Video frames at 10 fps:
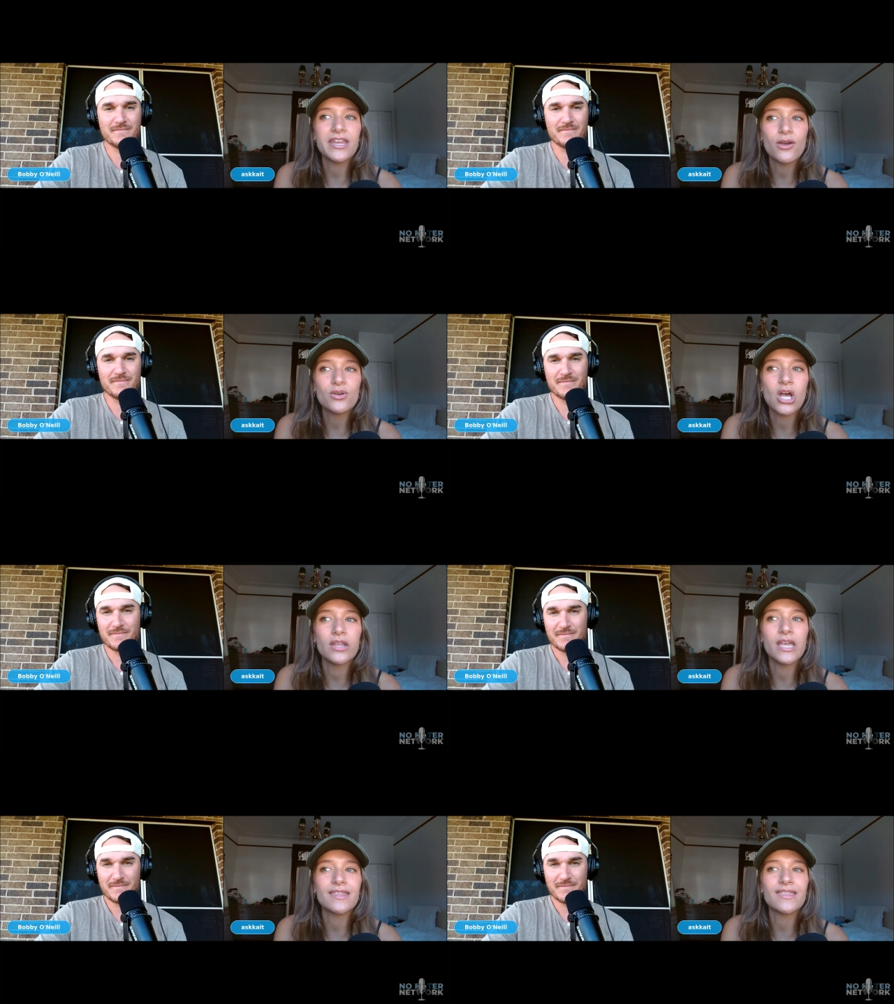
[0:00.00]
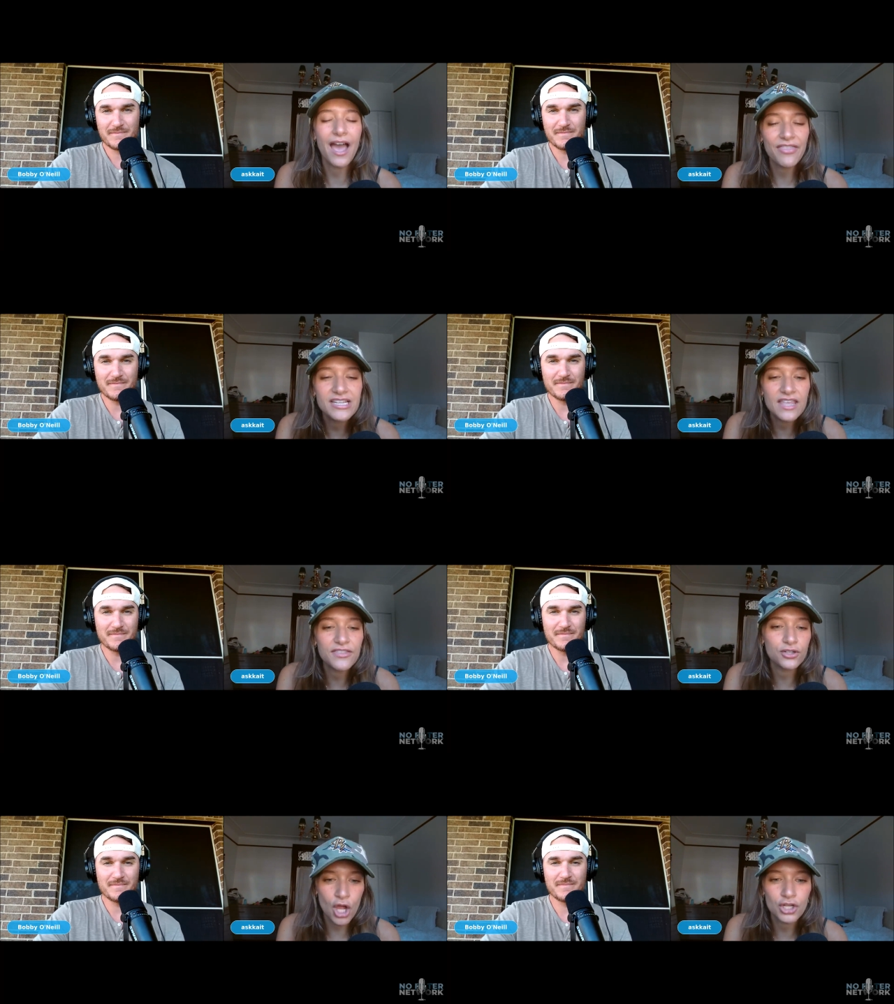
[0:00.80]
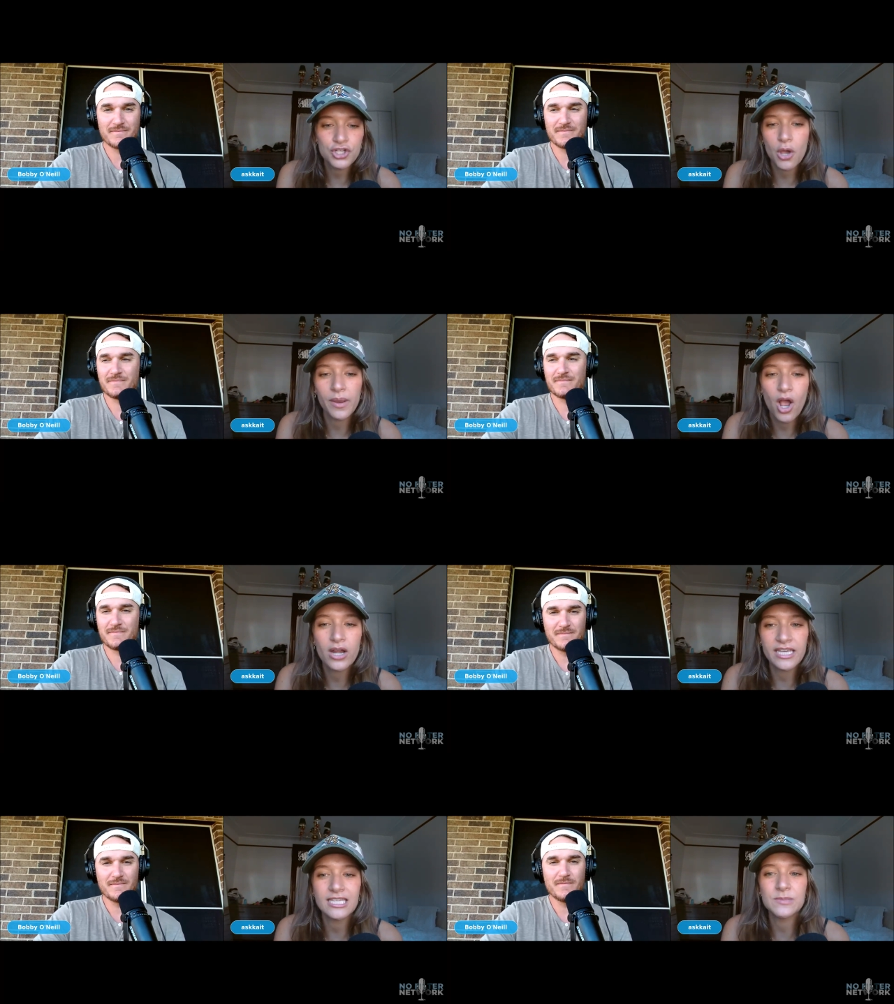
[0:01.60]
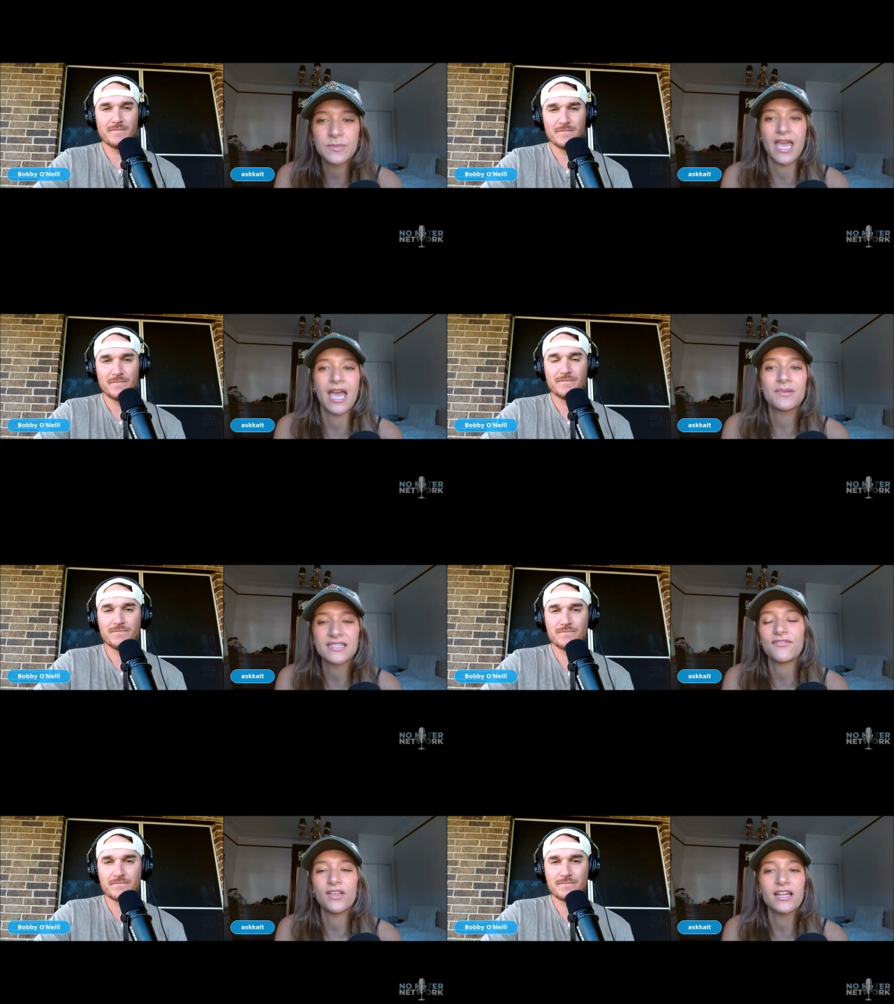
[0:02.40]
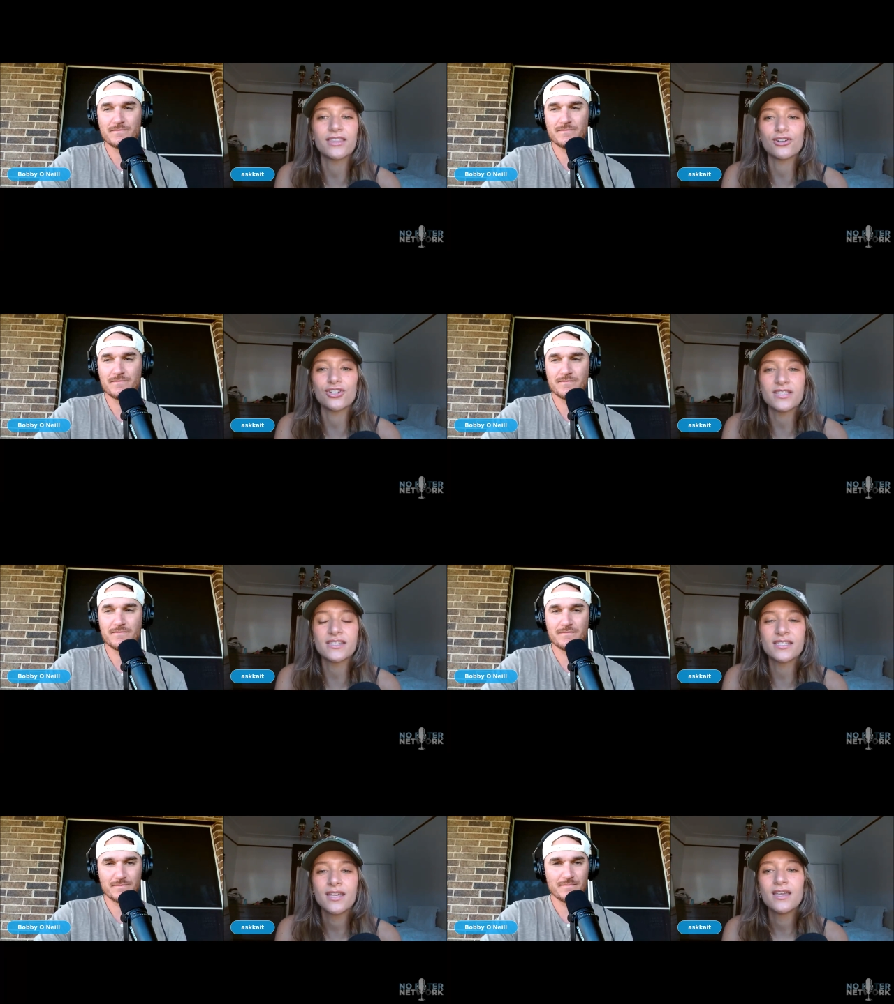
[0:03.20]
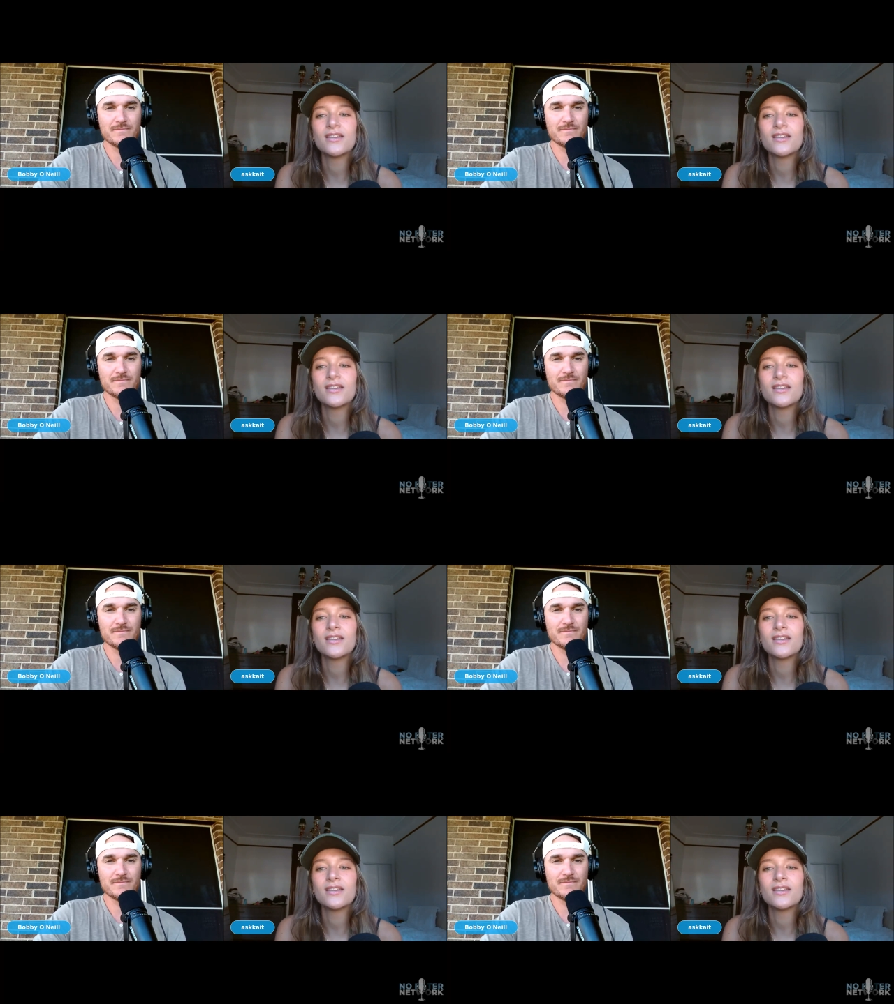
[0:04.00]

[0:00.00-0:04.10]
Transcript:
Speaker 1: videos on like the athletes that they're not showing on ESPN because I feel like they're just